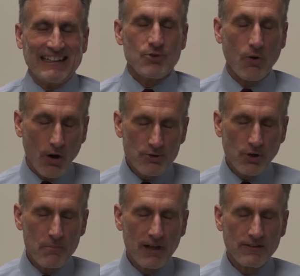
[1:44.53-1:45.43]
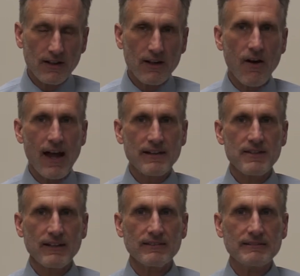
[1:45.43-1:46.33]
It's largely been
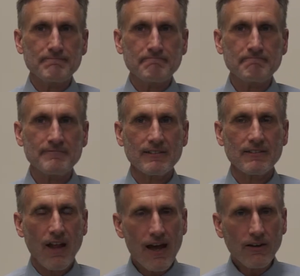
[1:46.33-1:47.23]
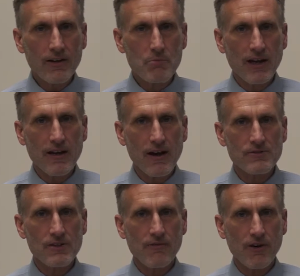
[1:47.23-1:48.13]
neglected, likely
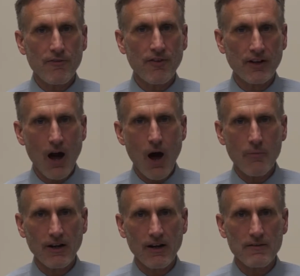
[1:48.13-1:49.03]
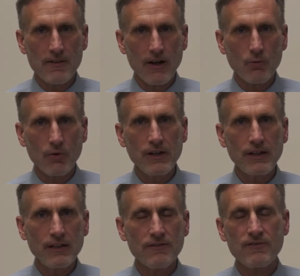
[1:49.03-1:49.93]
because of a phenomenon that
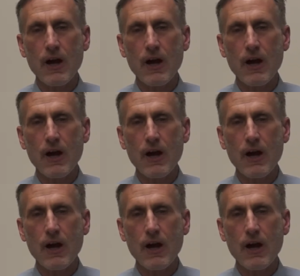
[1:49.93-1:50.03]
we've